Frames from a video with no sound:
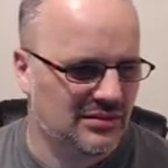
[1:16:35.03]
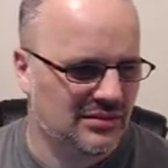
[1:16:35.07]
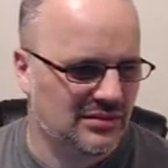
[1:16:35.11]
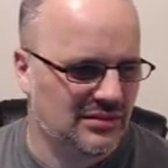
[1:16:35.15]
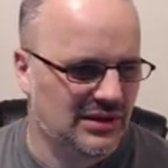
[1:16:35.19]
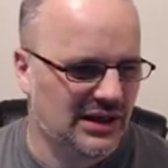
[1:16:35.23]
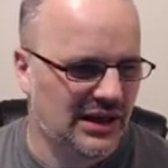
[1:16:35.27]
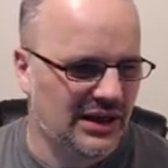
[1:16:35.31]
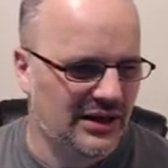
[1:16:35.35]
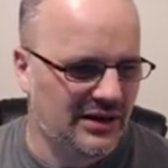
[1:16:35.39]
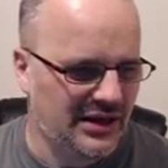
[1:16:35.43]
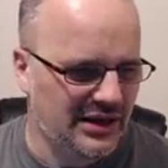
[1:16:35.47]

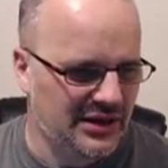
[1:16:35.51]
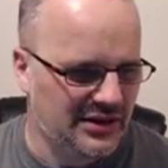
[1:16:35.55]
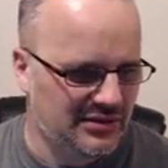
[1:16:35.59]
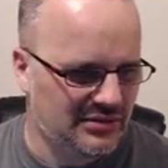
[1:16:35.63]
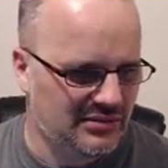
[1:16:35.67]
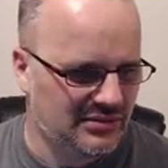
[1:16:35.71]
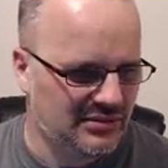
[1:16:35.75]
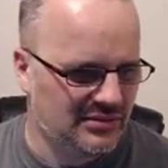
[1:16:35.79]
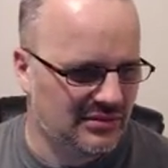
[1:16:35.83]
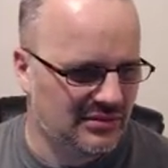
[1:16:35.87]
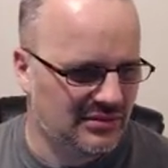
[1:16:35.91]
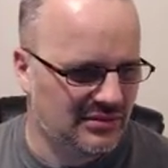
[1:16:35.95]
How do I...
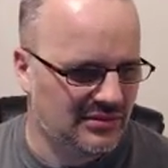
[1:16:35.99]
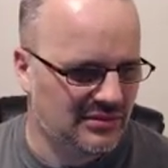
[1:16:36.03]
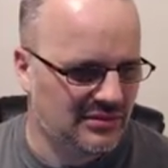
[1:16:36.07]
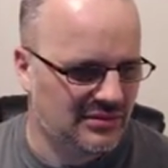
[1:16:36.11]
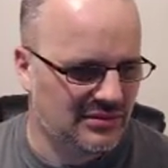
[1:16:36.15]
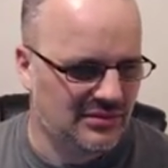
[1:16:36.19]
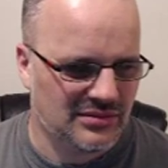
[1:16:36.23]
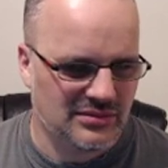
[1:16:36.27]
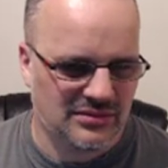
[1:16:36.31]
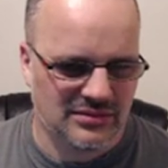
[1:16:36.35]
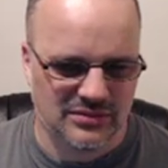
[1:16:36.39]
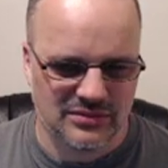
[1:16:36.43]

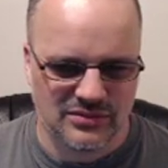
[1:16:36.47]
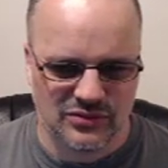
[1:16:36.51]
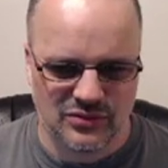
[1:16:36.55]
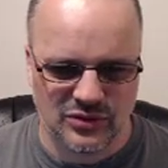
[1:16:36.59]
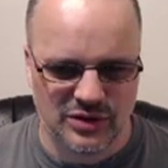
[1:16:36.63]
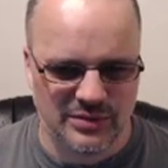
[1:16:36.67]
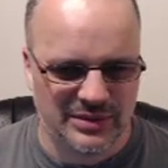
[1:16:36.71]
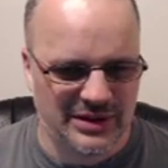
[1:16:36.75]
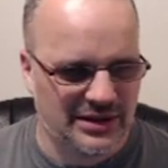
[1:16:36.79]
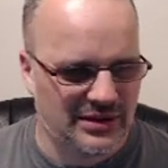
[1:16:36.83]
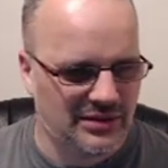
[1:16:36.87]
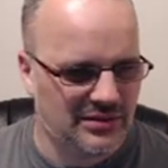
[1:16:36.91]
What
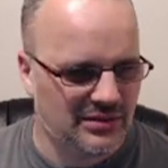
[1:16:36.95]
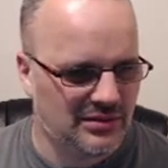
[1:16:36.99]
am I...